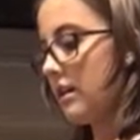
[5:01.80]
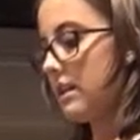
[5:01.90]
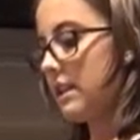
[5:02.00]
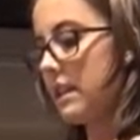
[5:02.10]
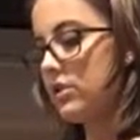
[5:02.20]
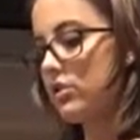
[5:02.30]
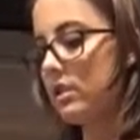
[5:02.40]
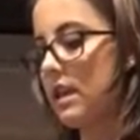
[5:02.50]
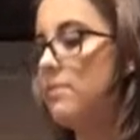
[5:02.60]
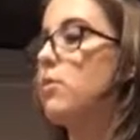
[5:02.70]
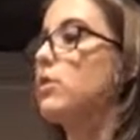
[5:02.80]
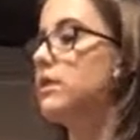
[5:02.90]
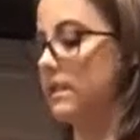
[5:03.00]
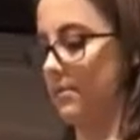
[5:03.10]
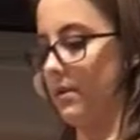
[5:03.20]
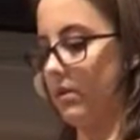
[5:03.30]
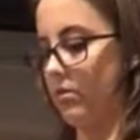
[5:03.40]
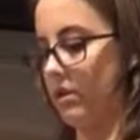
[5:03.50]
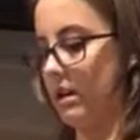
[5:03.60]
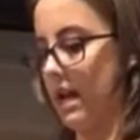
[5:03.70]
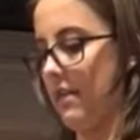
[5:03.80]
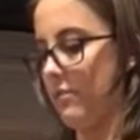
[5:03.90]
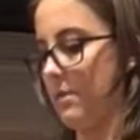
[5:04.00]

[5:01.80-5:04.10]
Teenagers should get more sleep in order to have a